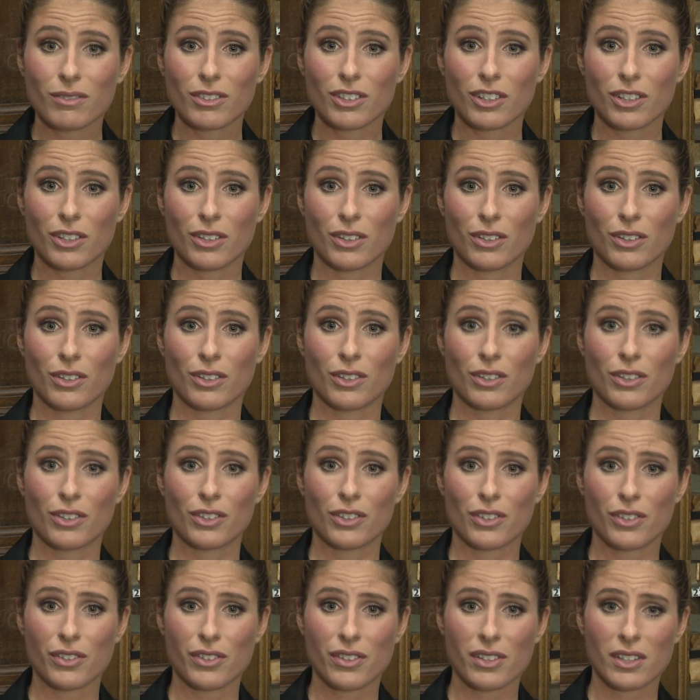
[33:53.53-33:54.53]
to
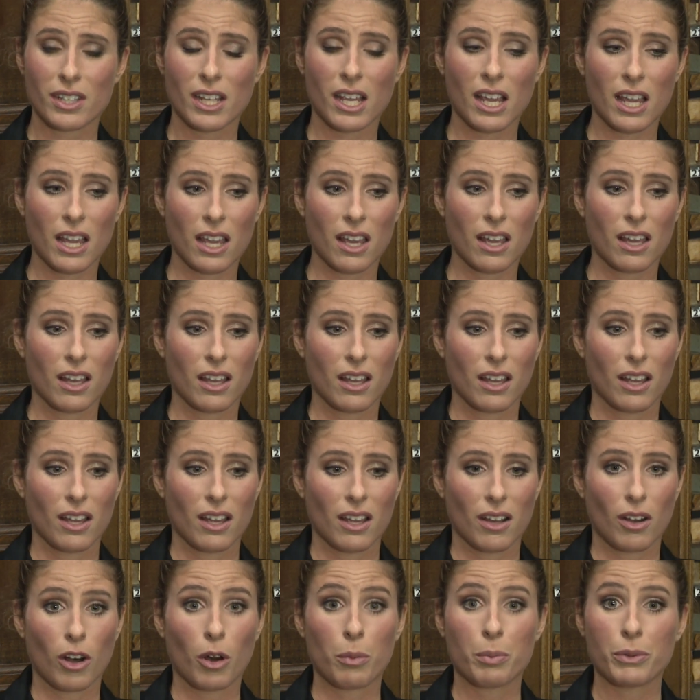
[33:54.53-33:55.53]
to see
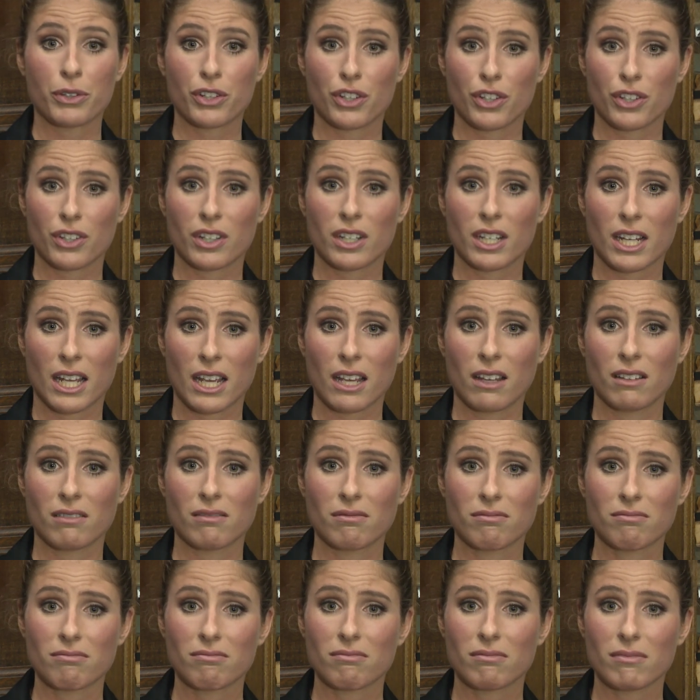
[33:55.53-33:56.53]
opportunity
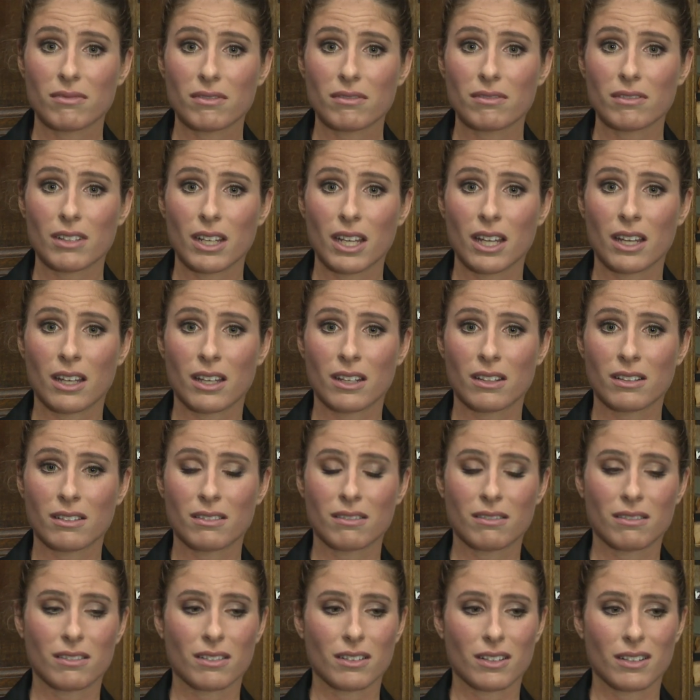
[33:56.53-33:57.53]

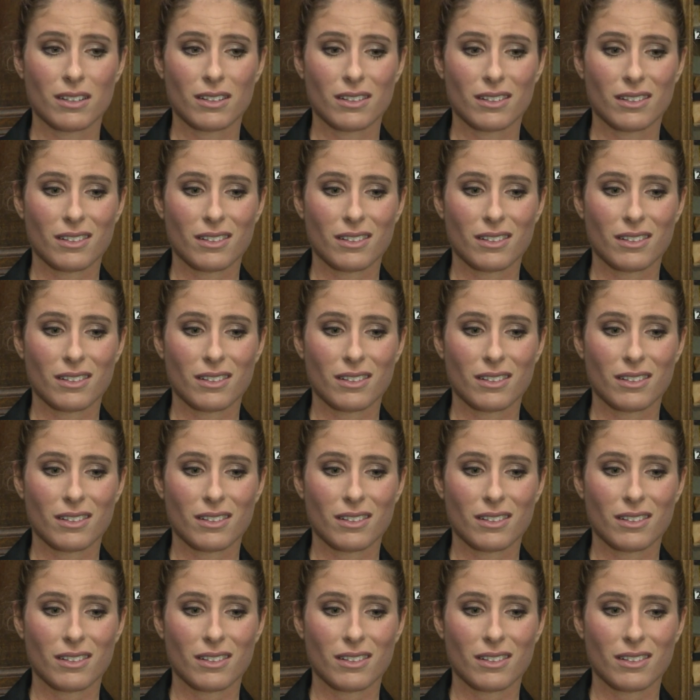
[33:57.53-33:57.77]
in